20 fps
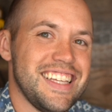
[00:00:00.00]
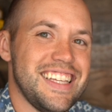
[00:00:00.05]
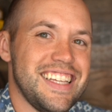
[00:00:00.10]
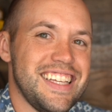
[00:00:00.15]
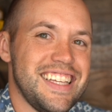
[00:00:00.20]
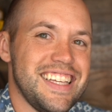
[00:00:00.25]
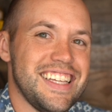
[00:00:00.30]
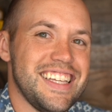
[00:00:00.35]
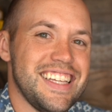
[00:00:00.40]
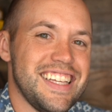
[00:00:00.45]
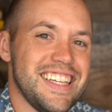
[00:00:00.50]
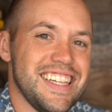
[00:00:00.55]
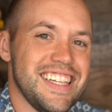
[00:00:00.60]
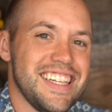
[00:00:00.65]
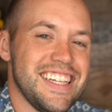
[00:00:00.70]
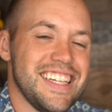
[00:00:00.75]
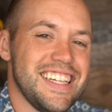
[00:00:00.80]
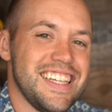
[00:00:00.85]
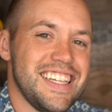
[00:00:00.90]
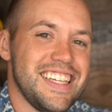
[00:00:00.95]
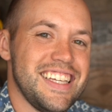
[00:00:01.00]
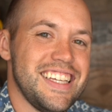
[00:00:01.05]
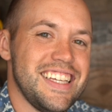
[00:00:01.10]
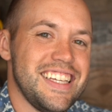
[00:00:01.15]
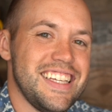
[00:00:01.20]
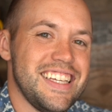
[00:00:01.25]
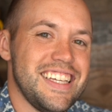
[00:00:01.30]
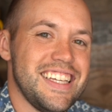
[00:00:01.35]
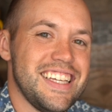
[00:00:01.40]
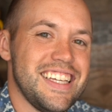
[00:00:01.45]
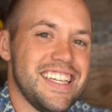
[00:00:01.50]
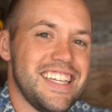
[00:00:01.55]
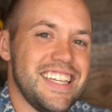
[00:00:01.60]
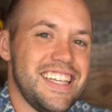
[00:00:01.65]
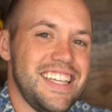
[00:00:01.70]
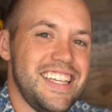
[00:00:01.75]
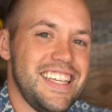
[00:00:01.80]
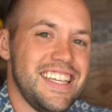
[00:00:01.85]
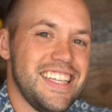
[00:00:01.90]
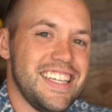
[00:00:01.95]

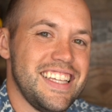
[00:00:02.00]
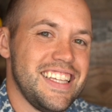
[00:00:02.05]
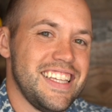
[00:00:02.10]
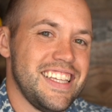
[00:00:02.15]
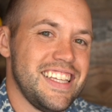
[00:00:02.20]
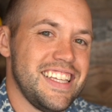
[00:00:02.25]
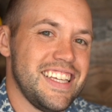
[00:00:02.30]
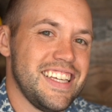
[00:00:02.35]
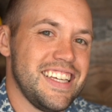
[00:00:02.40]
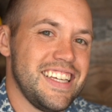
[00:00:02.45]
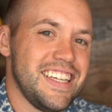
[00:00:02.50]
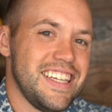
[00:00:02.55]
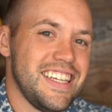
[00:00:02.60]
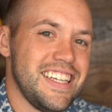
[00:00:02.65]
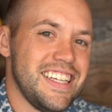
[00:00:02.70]
This person isn't speaking.